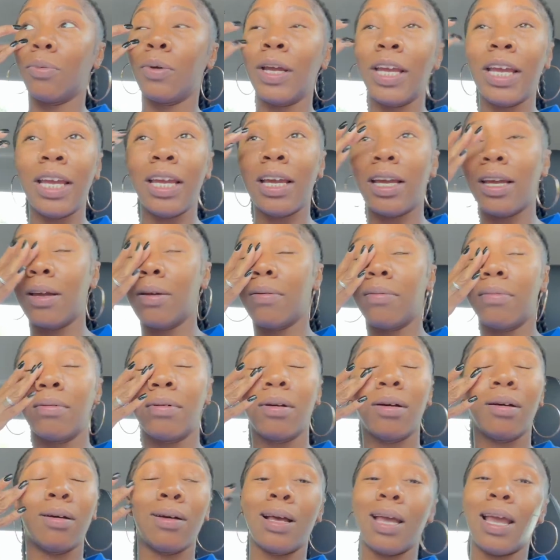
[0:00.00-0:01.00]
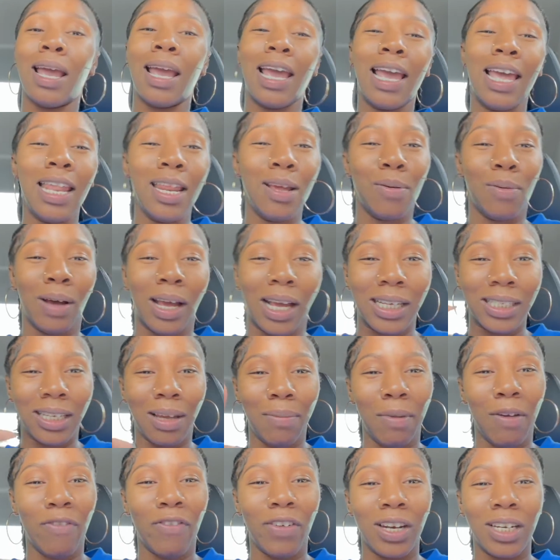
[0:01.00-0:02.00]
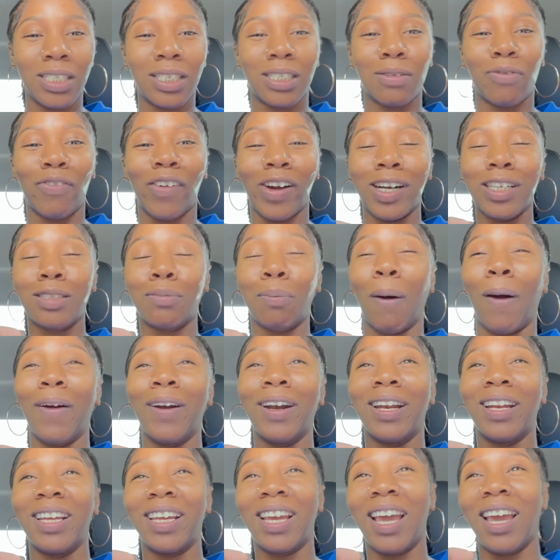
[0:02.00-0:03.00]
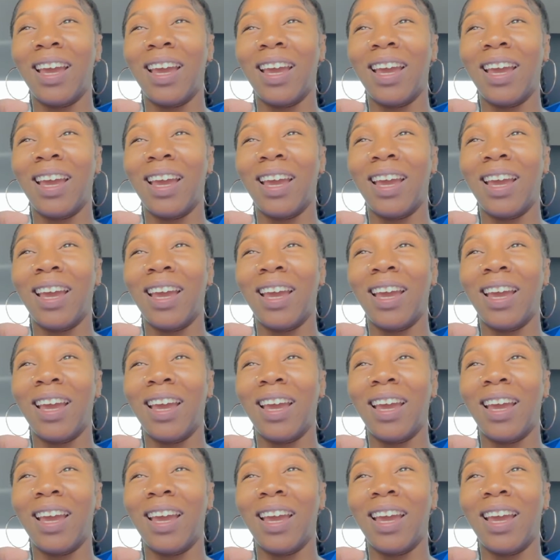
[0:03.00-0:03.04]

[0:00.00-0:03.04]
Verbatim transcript: We, anyways, let me finish the first part of the